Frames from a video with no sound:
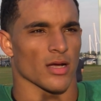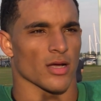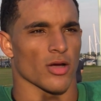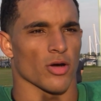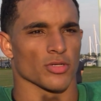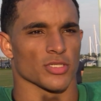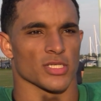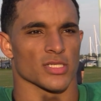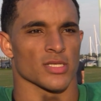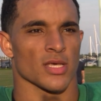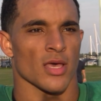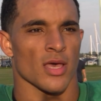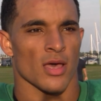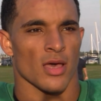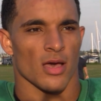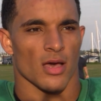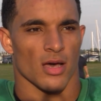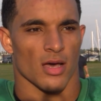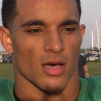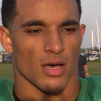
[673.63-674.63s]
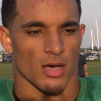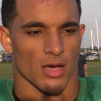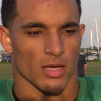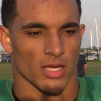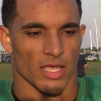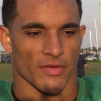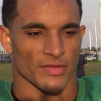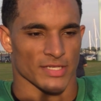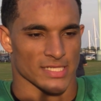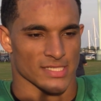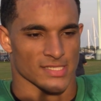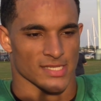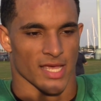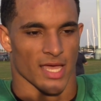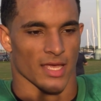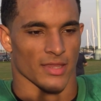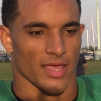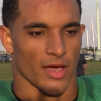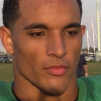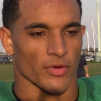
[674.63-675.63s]
Coach is giving us a
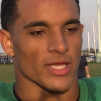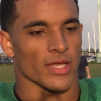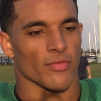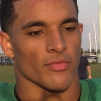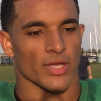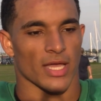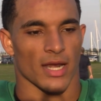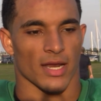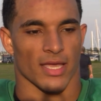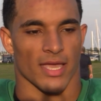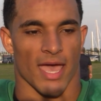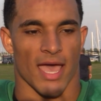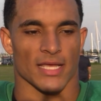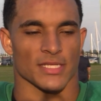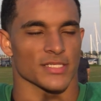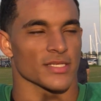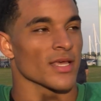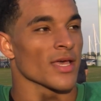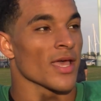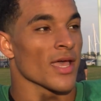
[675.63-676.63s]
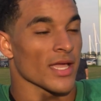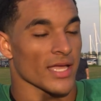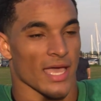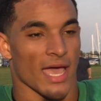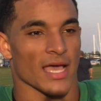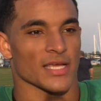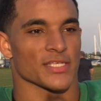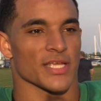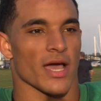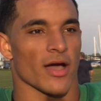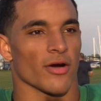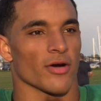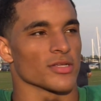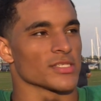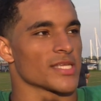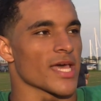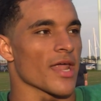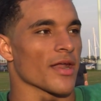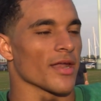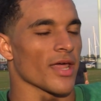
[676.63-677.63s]
saying that we got to cash out on
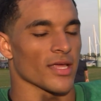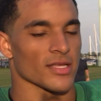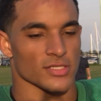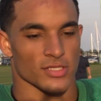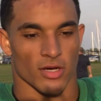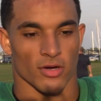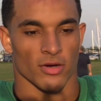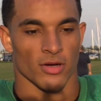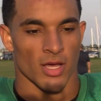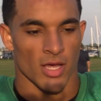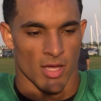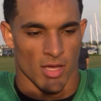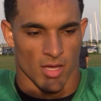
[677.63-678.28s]
Saturday, so